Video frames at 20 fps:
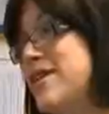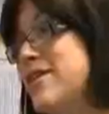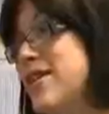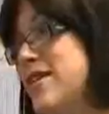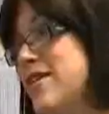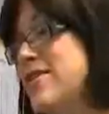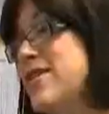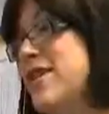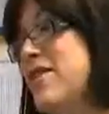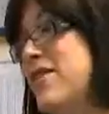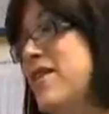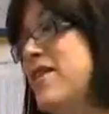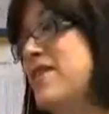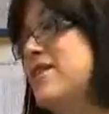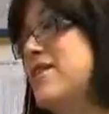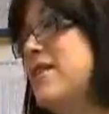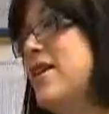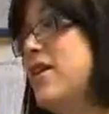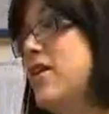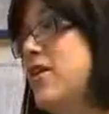easier said
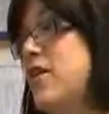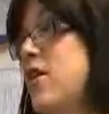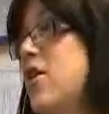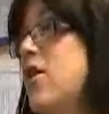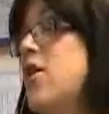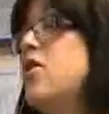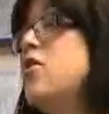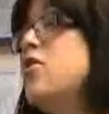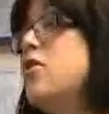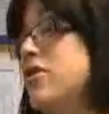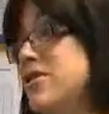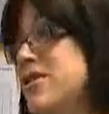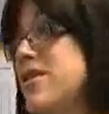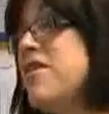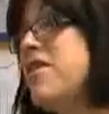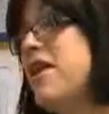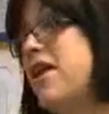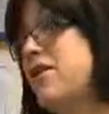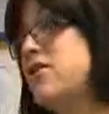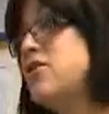than done. Not to
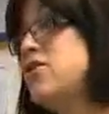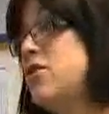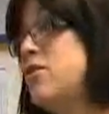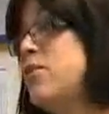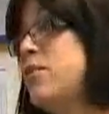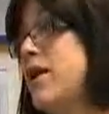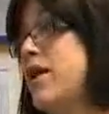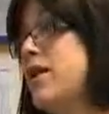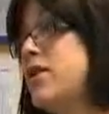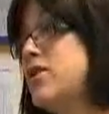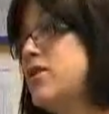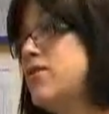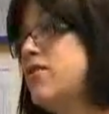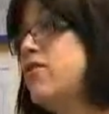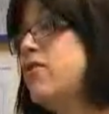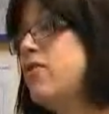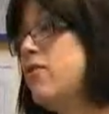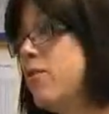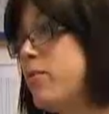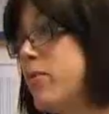think too much
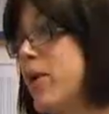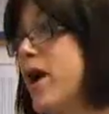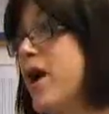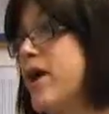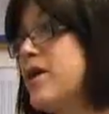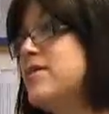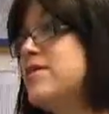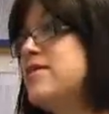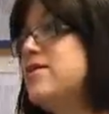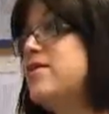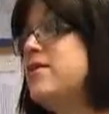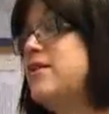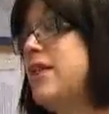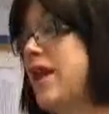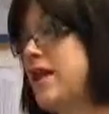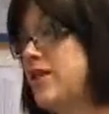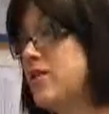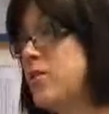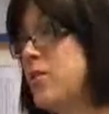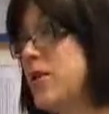past
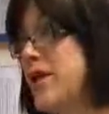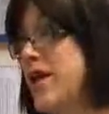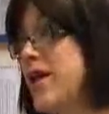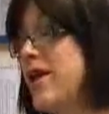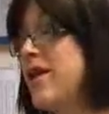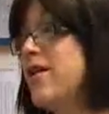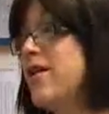next oh, week.